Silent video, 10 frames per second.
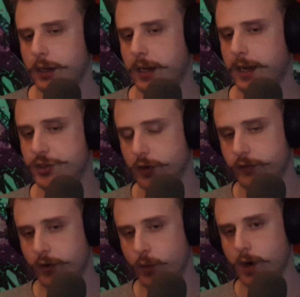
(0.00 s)
I drove
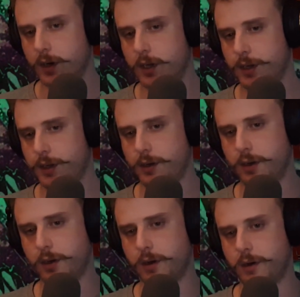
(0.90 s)
her to work
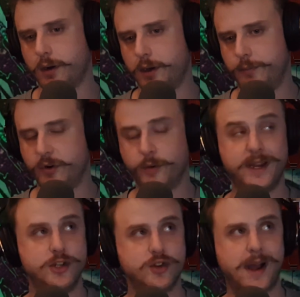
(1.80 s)
on
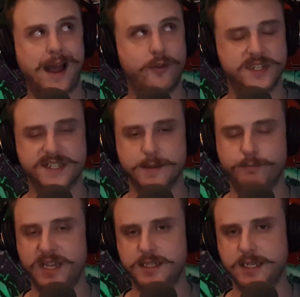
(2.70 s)
Marine Drive, which is a
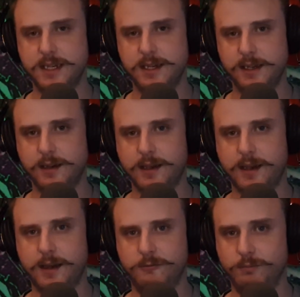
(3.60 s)
busy
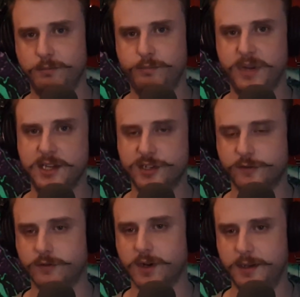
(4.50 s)

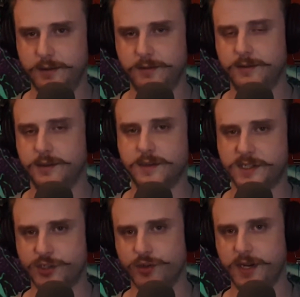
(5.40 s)
beachfront
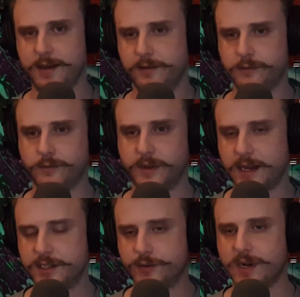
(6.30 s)
street with
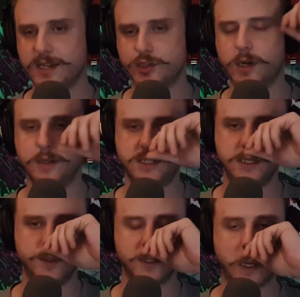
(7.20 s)
tons of restaurants.
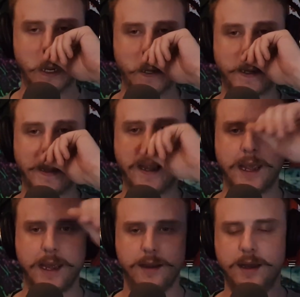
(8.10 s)
She was a cook,
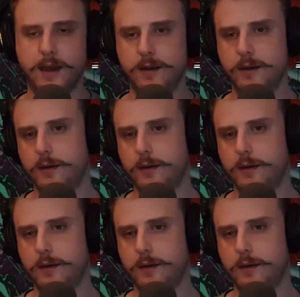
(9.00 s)
and I